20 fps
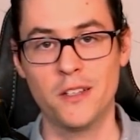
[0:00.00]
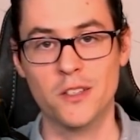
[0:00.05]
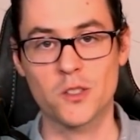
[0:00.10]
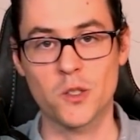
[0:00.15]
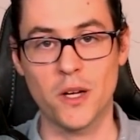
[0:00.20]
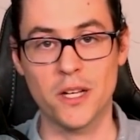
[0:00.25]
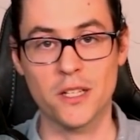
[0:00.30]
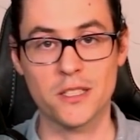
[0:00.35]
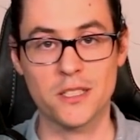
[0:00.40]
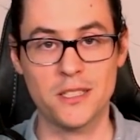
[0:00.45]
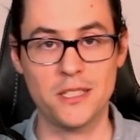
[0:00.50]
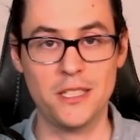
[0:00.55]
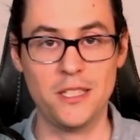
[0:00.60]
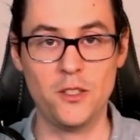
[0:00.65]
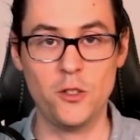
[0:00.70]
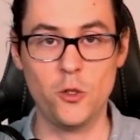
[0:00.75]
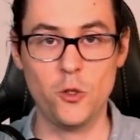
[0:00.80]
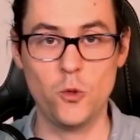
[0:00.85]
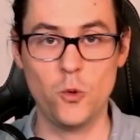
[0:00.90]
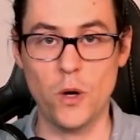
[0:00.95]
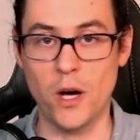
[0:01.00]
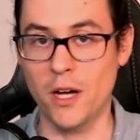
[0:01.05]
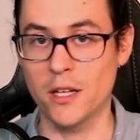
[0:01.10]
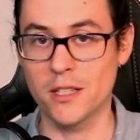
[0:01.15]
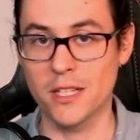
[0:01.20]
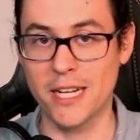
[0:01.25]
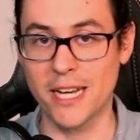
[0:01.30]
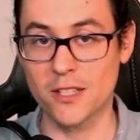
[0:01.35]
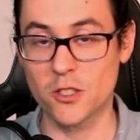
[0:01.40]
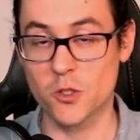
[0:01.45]
So I'll see you
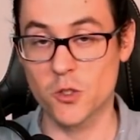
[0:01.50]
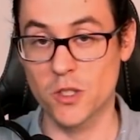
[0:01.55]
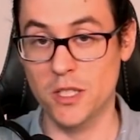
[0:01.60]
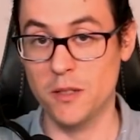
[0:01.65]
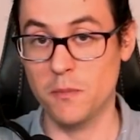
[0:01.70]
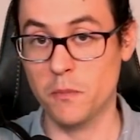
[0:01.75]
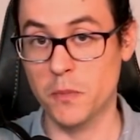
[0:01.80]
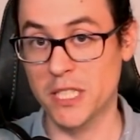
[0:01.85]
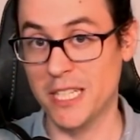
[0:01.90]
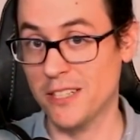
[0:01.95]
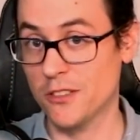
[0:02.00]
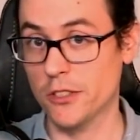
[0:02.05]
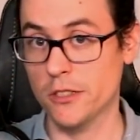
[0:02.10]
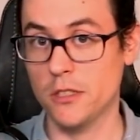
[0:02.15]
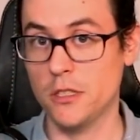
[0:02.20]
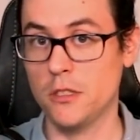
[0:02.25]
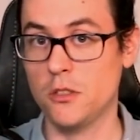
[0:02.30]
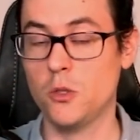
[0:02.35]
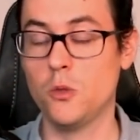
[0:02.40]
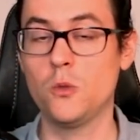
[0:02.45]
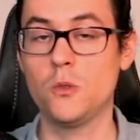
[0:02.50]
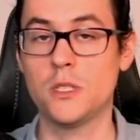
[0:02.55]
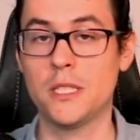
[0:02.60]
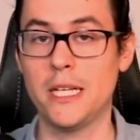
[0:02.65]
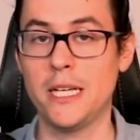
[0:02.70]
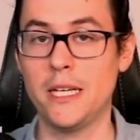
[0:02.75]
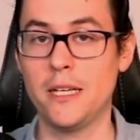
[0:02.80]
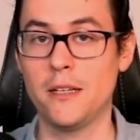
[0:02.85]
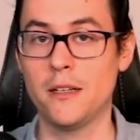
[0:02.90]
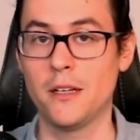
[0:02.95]
on the next stream, potentially
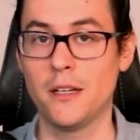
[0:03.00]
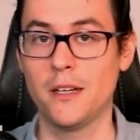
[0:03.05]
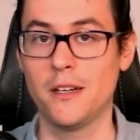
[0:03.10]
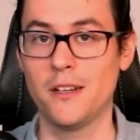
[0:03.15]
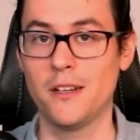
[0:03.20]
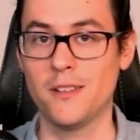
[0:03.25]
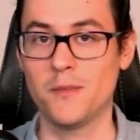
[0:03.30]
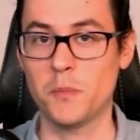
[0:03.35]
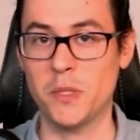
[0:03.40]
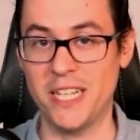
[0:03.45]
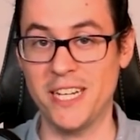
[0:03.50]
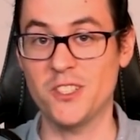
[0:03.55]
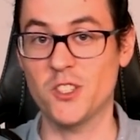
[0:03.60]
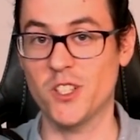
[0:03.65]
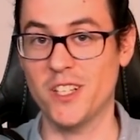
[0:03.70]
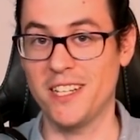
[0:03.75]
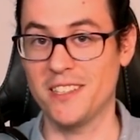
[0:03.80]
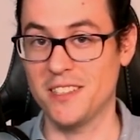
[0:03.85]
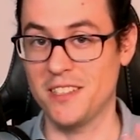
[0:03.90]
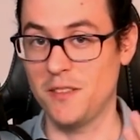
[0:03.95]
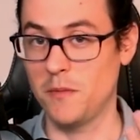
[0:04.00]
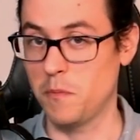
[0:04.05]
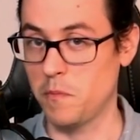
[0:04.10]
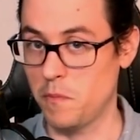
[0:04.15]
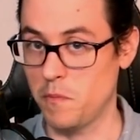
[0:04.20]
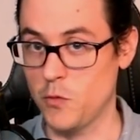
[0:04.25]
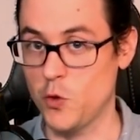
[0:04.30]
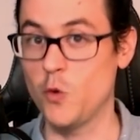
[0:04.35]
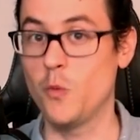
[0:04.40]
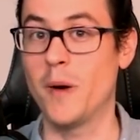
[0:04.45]
Tuesday, potentially as in
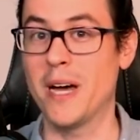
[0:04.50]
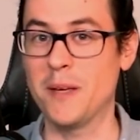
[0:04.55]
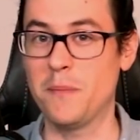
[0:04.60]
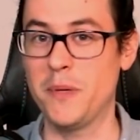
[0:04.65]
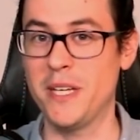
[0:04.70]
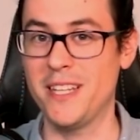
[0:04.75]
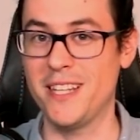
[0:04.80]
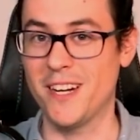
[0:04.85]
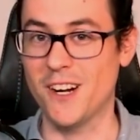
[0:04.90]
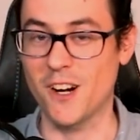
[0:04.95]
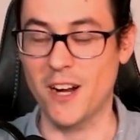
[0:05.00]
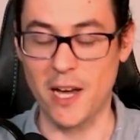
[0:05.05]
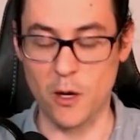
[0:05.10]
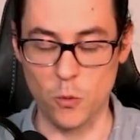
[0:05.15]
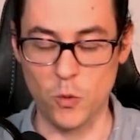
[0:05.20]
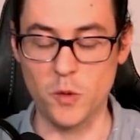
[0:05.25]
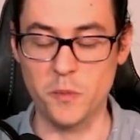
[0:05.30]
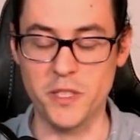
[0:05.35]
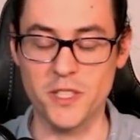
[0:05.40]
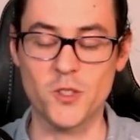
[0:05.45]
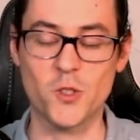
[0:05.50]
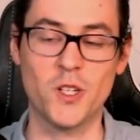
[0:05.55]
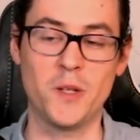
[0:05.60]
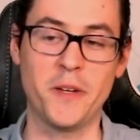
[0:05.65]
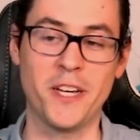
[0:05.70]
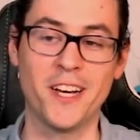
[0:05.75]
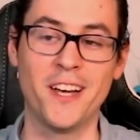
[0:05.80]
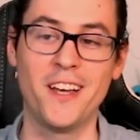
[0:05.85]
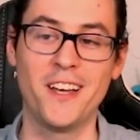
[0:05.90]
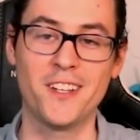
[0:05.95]
you might be there. I will be
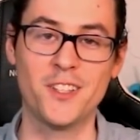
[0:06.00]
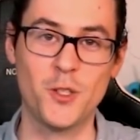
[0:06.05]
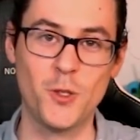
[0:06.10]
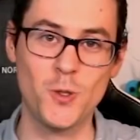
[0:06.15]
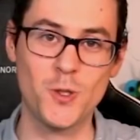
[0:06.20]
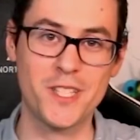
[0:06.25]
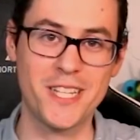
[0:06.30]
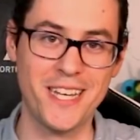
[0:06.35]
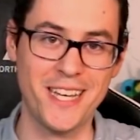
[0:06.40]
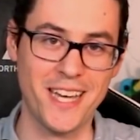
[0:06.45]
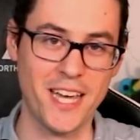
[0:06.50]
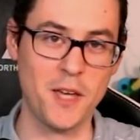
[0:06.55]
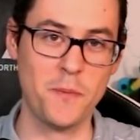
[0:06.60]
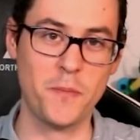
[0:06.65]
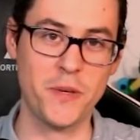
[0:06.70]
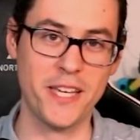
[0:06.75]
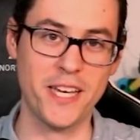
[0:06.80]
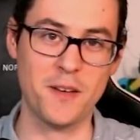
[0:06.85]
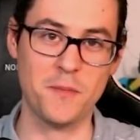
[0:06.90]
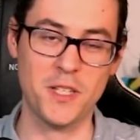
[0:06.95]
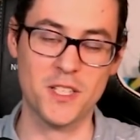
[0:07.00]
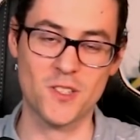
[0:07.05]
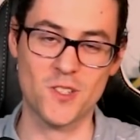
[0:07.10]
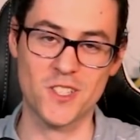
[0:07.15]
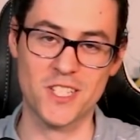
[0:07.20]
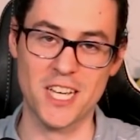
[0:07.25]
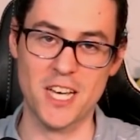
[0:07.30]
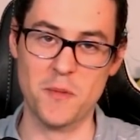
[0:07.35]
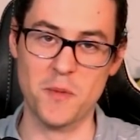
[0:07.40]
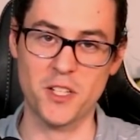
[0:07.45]
streaming Tuesday, 8 p.m.
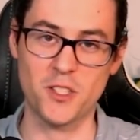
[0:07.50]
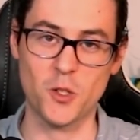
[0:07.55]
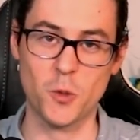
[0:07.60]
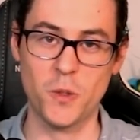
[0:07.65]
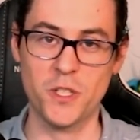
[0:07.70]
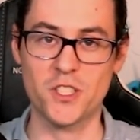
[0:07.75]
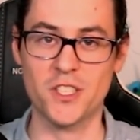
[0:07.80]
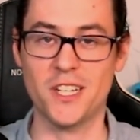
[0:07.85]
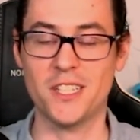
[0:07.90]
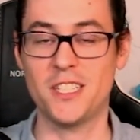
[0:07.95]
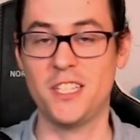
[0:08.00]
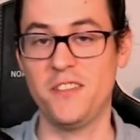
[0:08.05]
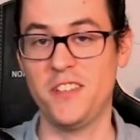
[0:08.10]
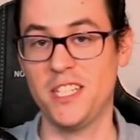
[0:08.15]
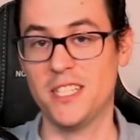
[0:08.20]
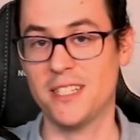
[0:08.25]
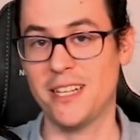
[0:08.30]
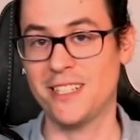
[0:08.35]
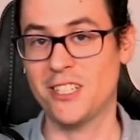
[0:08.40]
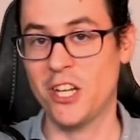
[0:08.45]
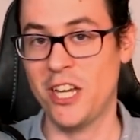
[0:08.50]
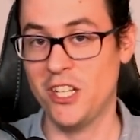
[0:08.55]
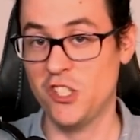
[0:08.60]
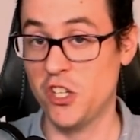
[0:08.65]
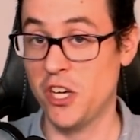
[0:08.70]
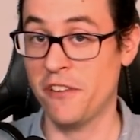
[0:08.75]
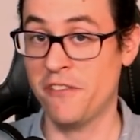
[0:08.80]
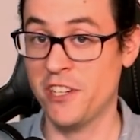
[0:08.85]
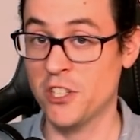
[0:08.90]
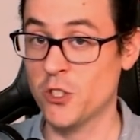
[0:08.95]
Eastern time on
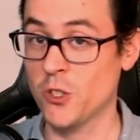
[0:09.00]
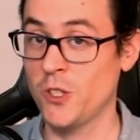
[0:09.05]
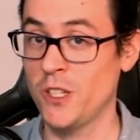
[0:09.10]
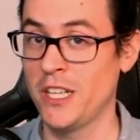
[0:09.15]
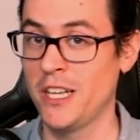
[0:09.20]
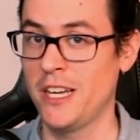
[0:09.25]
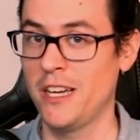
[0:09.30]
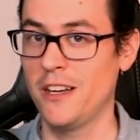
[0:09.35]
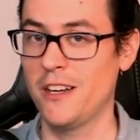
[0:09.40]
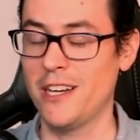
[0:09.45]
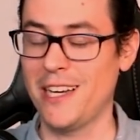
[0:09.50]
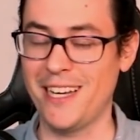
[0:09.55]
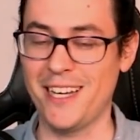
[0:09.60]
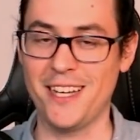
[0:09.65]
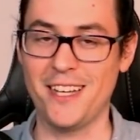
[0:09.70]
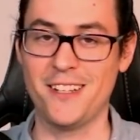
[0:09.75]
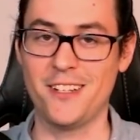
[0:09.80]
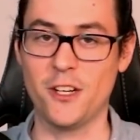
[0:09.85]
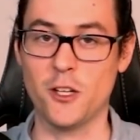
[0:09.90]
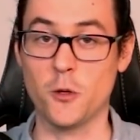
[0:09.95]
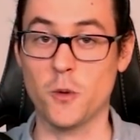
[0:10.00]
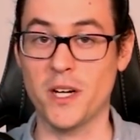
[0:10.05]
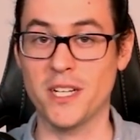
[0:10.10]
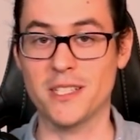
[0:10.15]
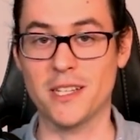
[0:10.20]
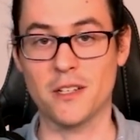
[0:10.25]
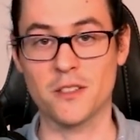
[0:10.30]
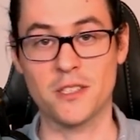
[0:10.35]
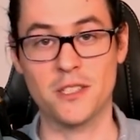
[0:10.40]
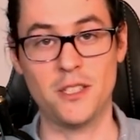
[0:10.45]
twitch.tv/HeyJayOfficial. And
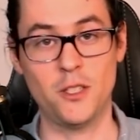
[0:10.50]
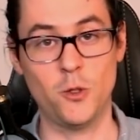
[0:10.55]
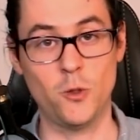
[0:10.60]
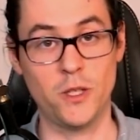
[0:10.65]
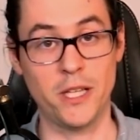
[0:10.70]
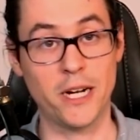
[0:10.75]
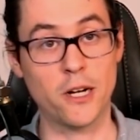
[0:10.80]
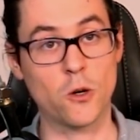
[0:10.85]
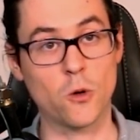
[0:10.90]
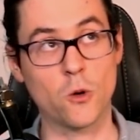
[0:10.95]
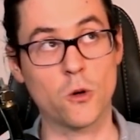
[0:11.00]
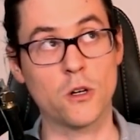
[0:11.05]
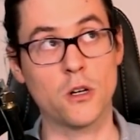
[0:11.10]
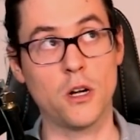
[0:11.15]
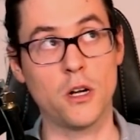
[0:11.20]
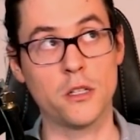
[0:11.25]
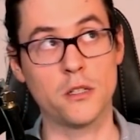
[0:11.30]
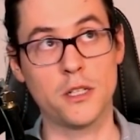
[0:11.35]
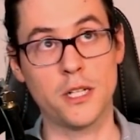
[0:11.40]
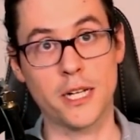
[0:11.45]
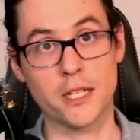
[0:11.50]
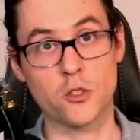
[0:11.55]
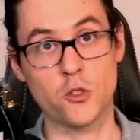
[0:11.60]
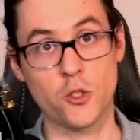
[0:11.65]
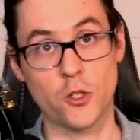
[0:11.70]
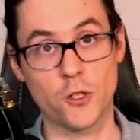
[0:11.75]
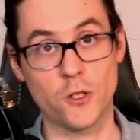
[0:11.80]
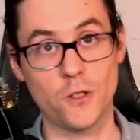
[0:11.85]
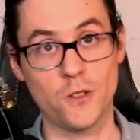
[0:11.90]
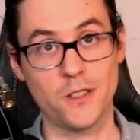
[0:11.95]
otherwise I'll see you there or on the next
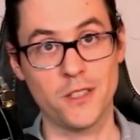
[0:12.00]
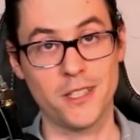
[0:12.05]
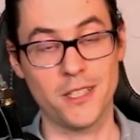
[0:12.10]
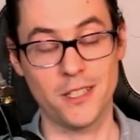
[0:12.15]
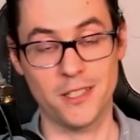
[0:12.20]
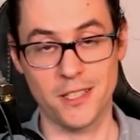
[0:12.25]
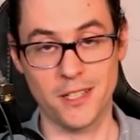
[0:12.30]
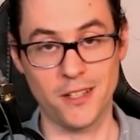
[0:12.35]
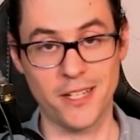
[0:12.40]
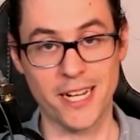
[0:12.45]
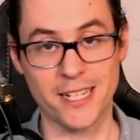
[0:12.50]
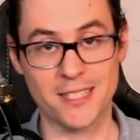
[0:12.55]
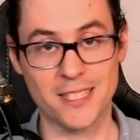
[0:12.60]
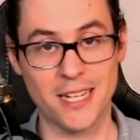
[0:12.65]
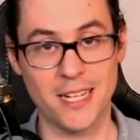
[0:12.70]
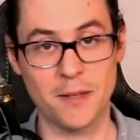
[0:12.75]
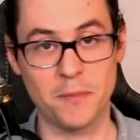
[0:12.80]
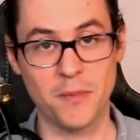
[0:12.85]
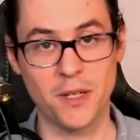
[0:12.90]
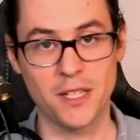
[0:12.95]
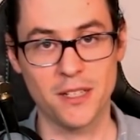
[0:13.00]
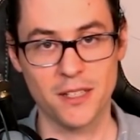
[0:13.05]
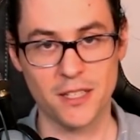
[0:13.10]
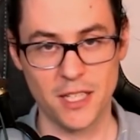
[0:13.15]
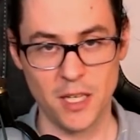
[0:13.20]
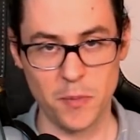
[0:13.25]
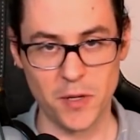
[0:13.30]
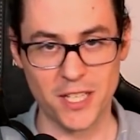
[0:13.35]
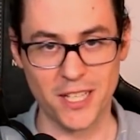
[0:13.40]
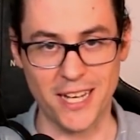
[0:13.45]
journal. And until next time,
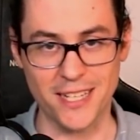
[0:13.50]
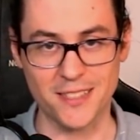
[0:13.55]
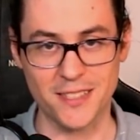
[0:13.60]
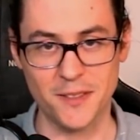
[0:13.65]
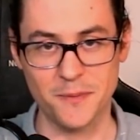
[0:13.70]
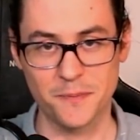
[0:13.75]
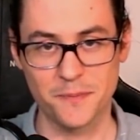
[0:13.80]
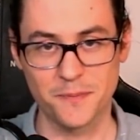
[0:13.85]
keep it classy.